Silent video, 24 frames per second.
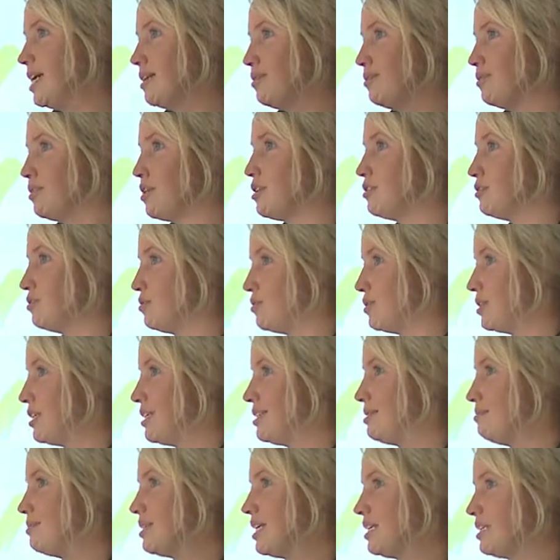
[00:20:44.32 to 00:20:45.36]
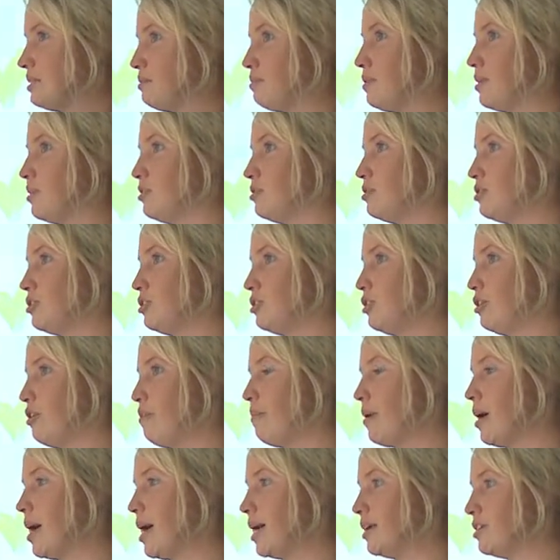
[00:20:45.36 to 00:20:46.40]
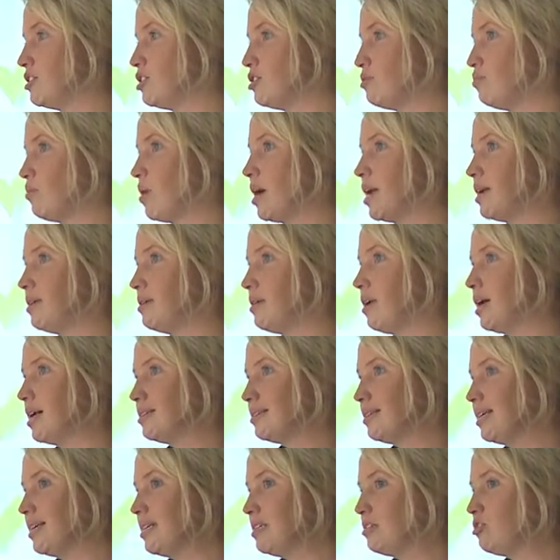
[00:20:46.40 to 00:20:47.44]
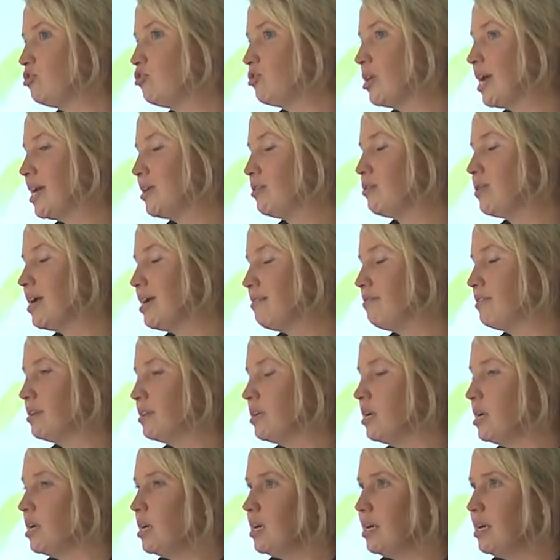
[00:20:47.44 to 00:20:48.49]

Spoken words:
and all those organisms, as opposed to buying just one isolated strand, or even